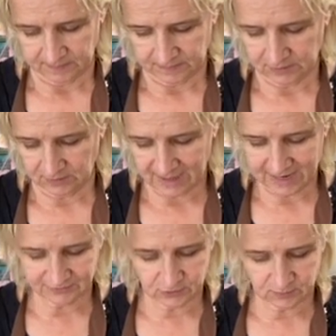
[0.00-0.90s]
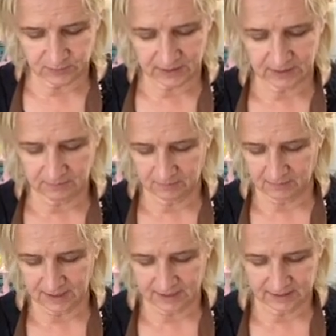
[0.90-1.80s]
Don't have to be
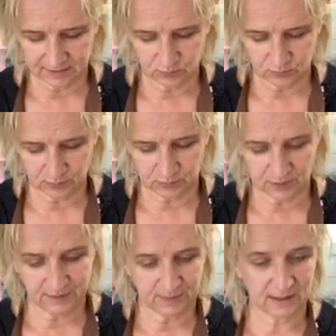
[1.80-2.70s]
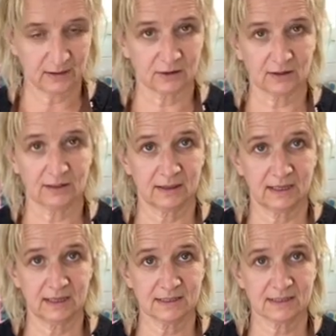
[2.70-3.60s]
making it super pretty, but look,
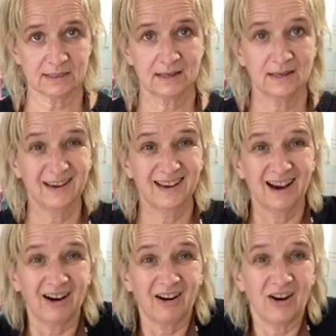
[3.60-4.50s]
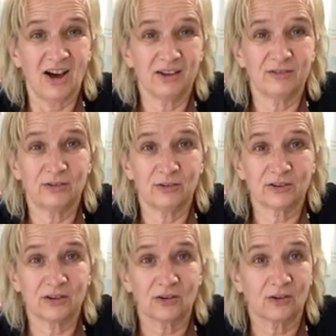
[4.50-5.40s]
these are not full
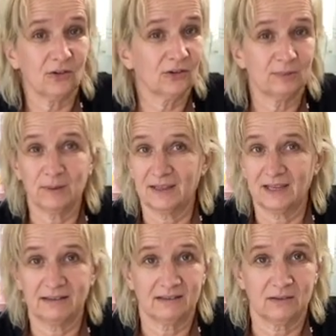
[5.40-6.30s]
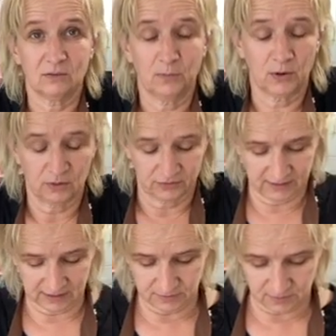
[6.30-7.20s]
circles, but they still
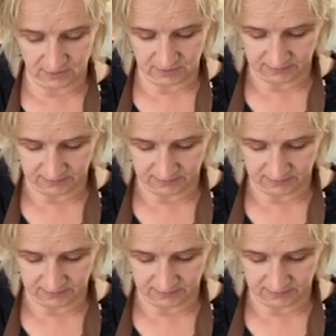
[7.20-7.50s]
perfectly work.